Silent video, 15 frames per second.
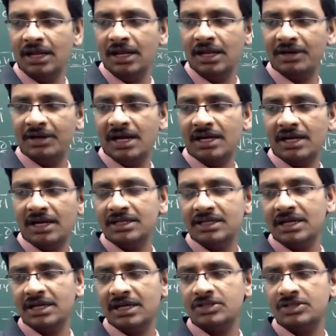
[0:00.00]
Limit delta z
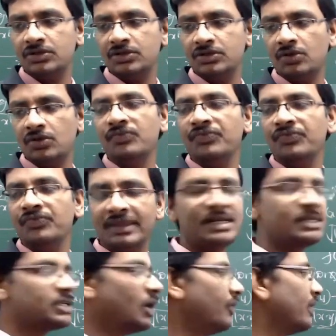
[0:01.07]
tends to 0. That
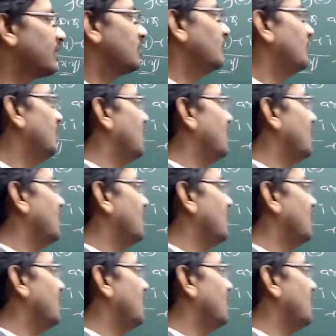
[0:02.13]
is how actually we